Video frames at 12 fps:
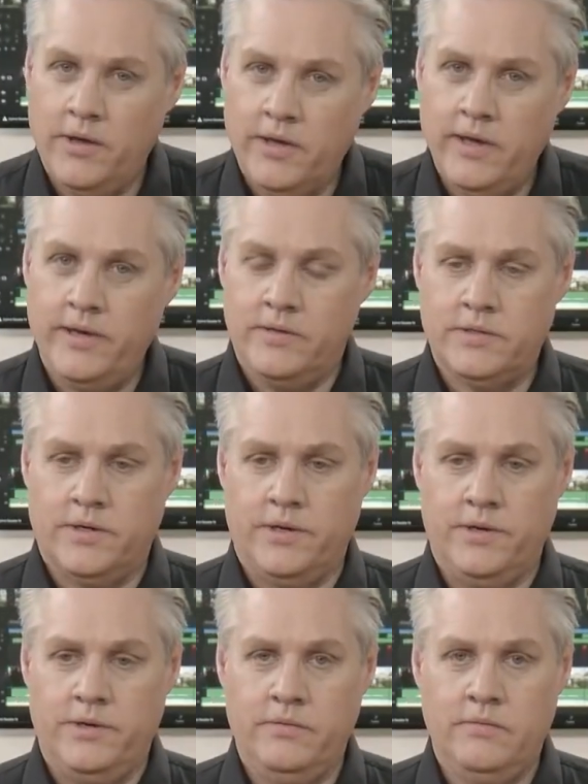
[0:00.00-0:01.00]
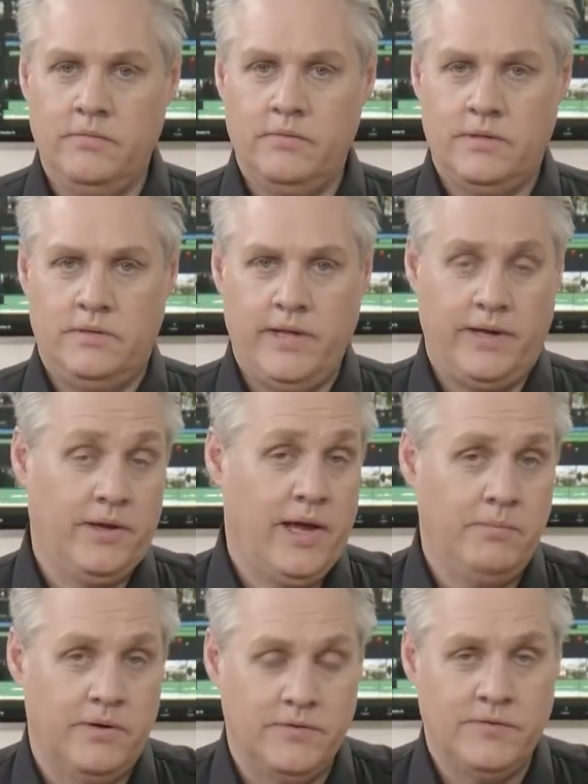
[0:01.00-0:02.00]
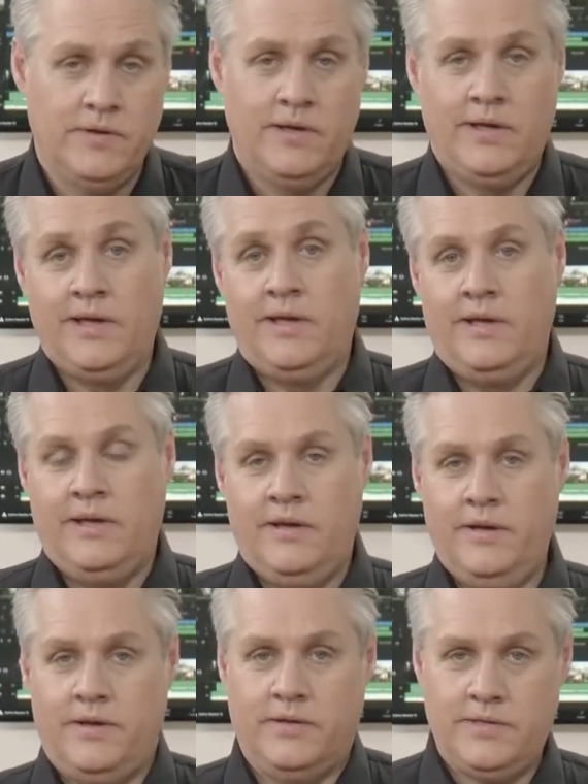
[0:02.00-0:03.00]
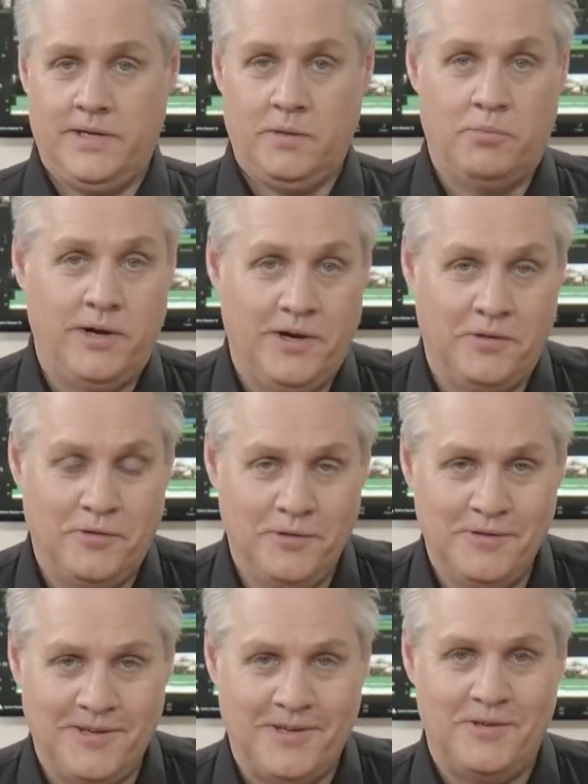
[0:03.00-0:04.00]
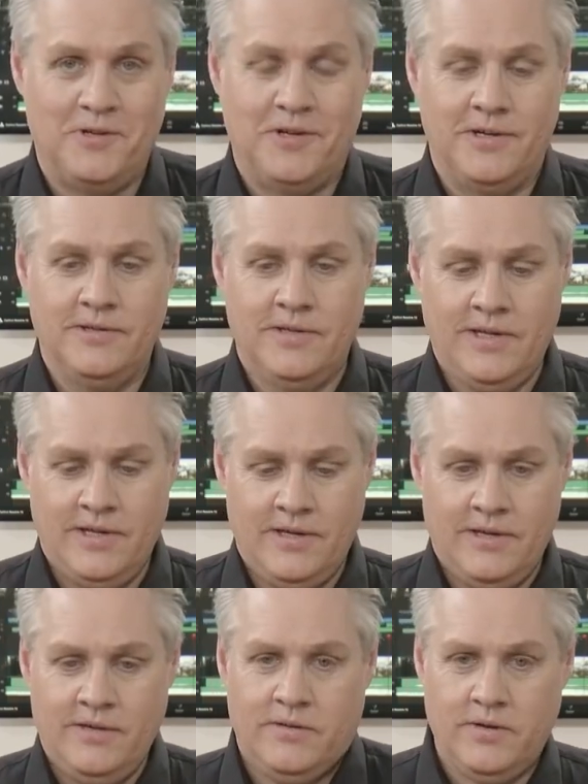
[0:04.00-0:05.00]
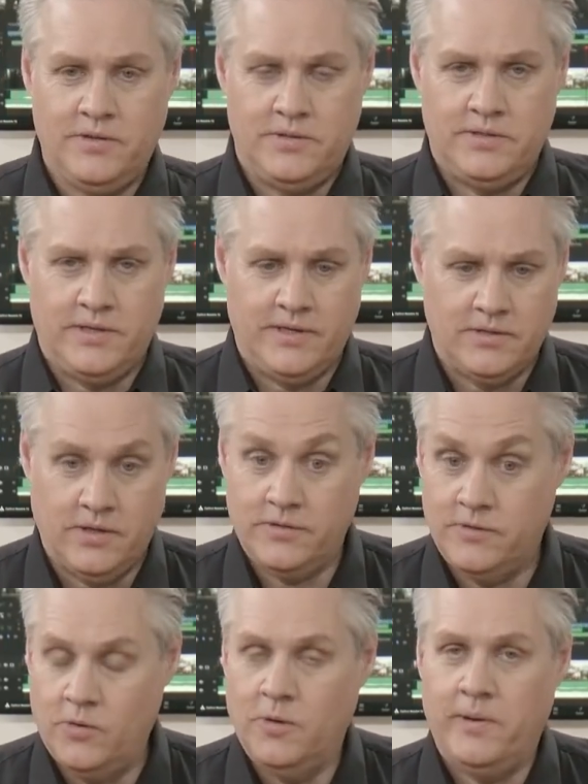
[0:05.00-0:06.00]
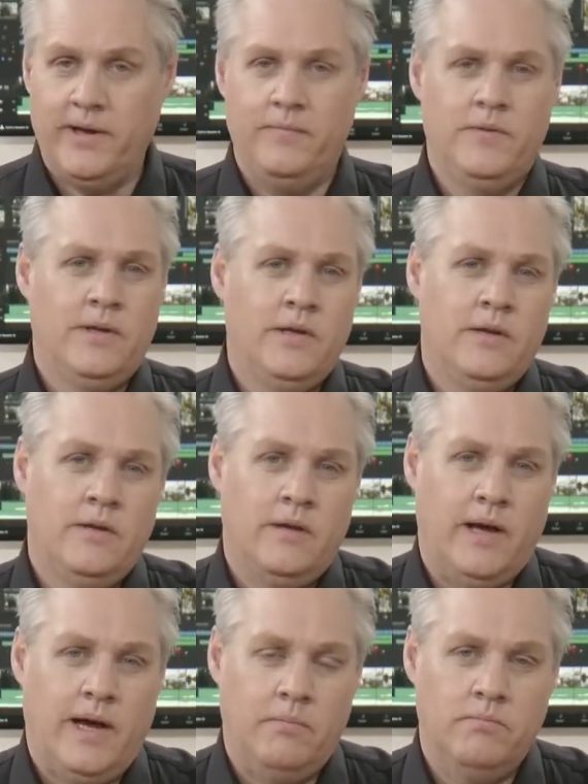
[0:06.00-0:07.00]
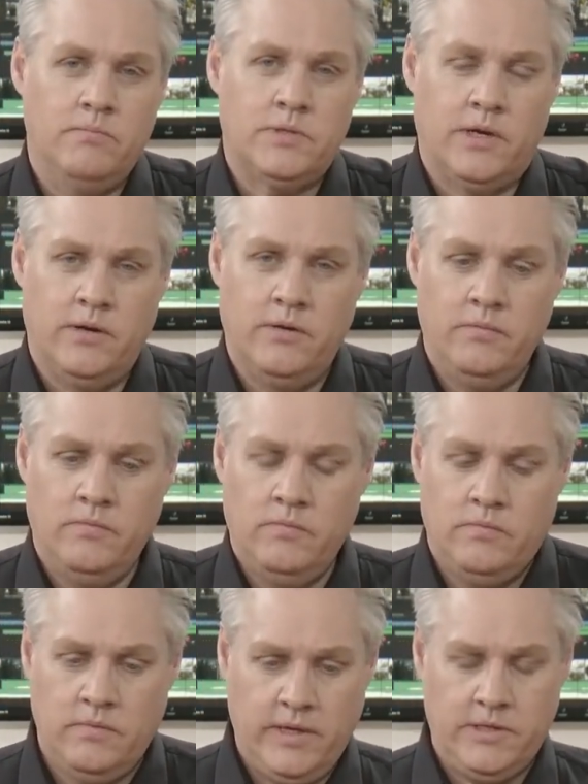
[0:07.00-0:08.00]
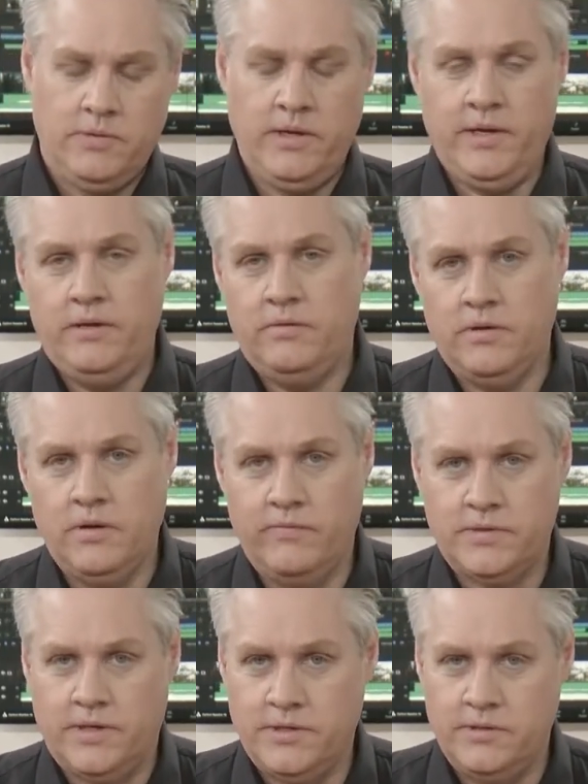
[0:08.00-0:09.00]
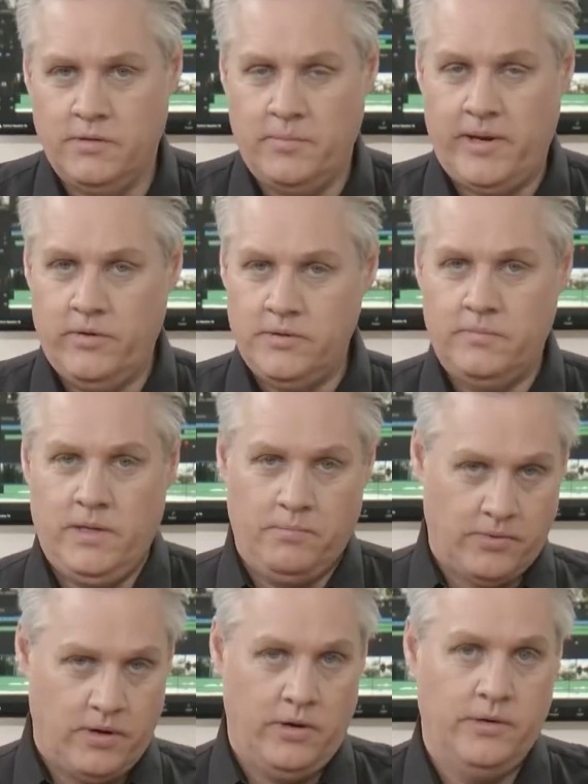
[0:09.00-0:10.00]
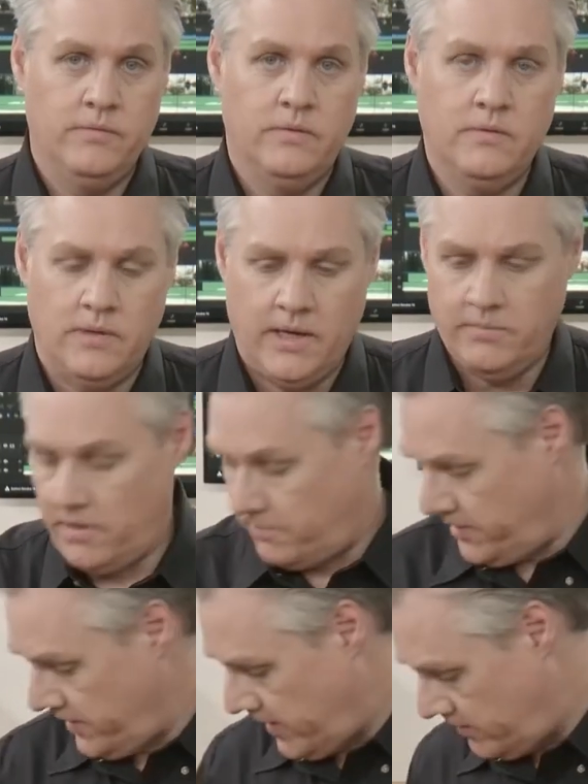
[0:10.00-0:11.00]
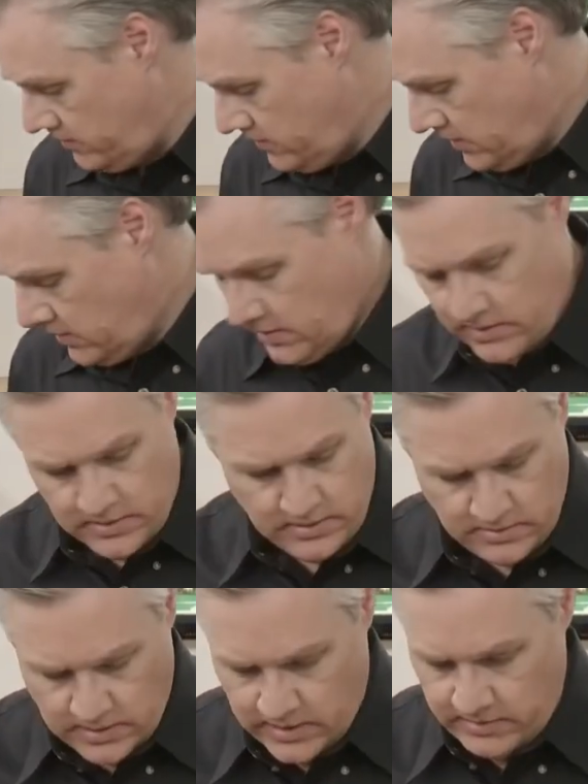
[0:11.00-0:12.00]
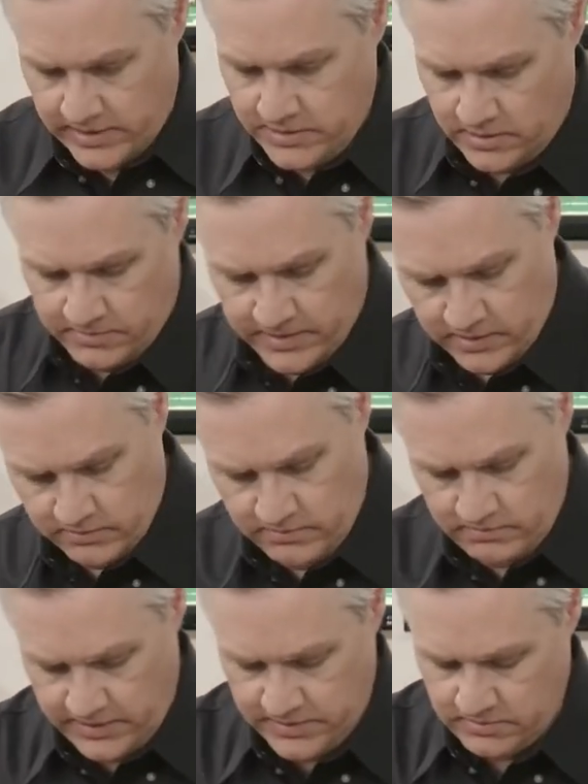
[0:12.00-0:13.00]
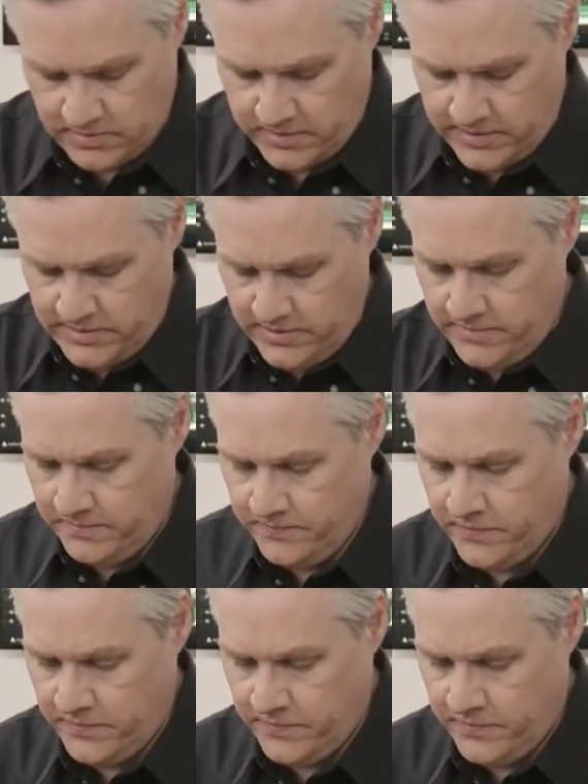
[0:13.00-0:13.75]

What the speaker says: Okay, so now to cameras. Take a breath, and because there's a lot to talk about. So it's really, the conversation's really about OSA Mini Pro. I'll bring out, actually I'll better make some space here.